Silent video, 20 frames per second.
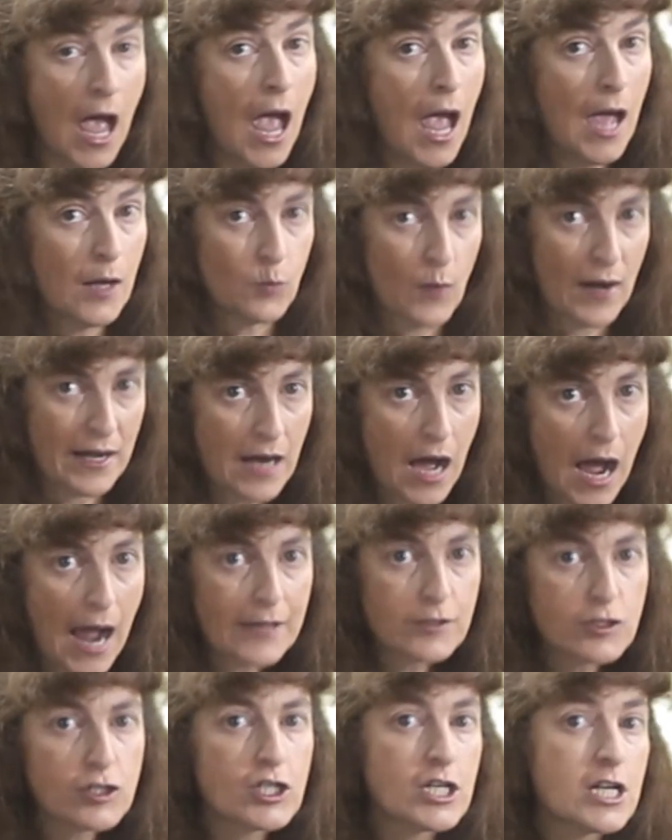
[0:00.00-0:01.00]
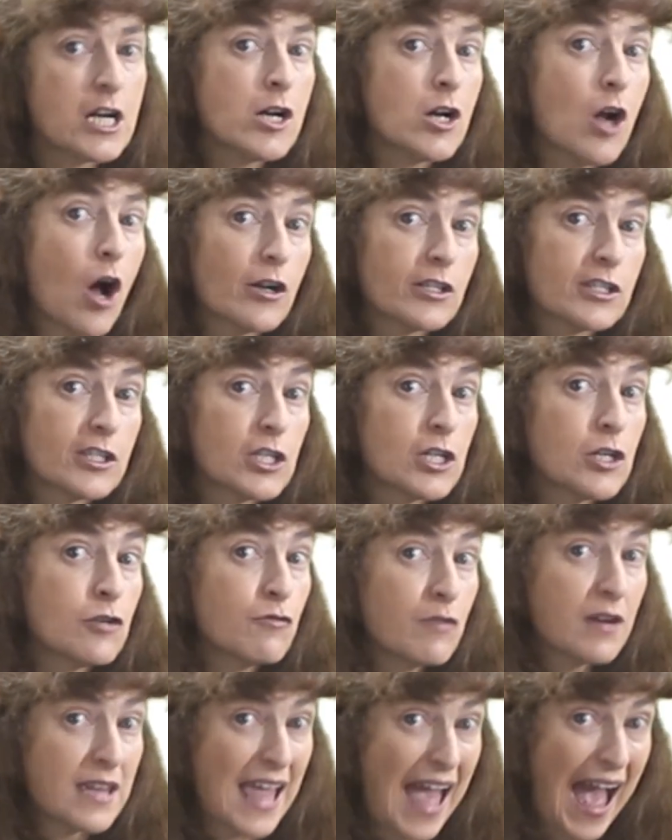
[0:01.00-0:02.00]
And when hydrogen and oxygen
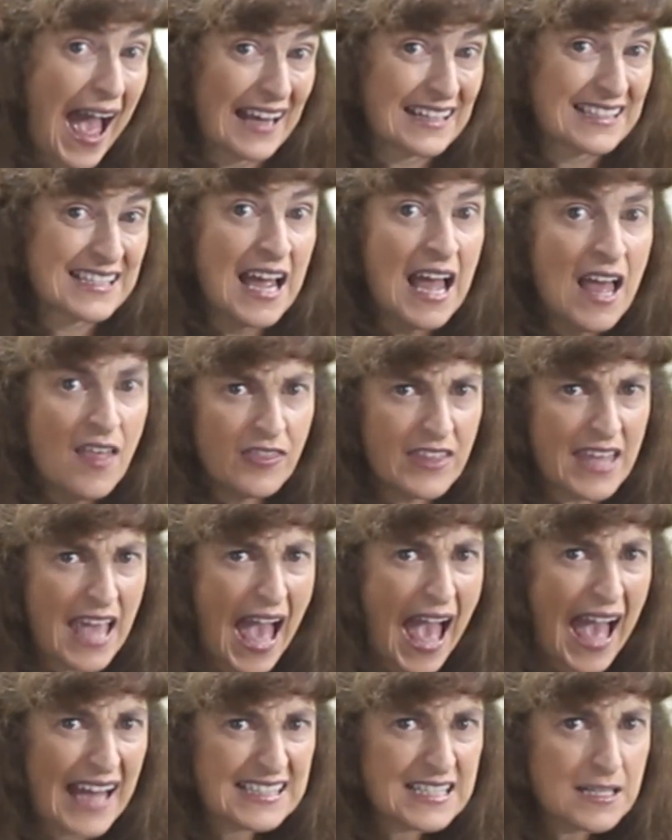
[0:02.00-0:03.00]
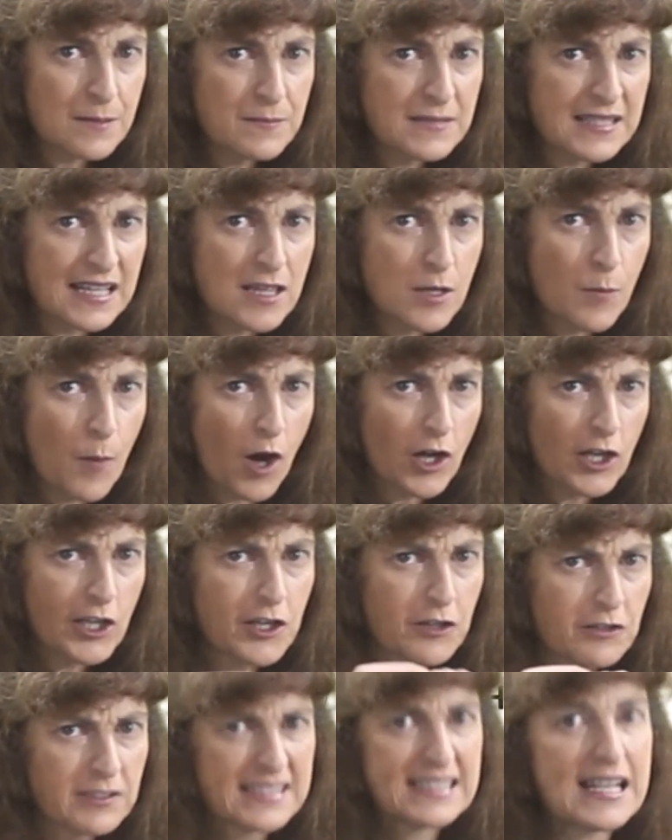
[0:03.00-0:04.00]
react, the atoms in the
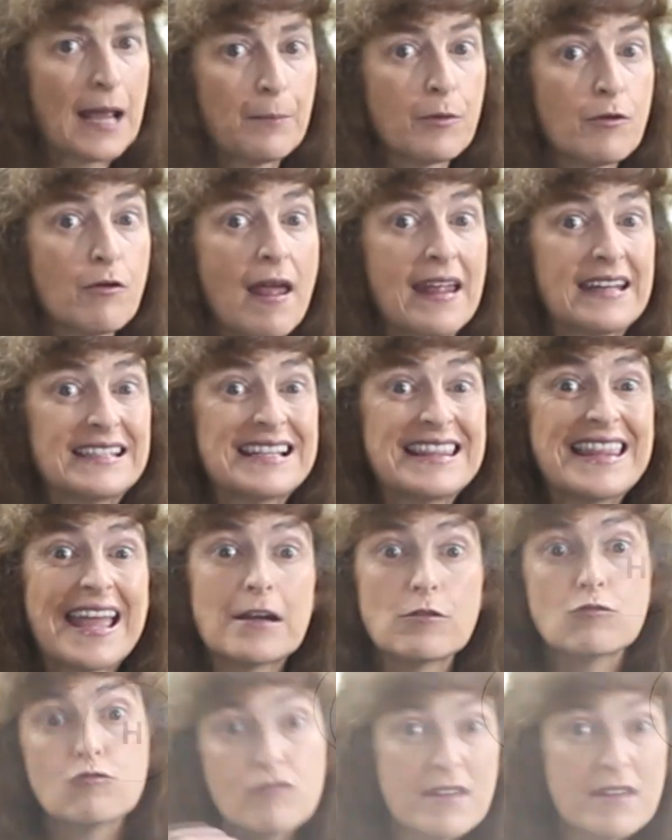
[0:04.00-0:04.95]
molecules separate and then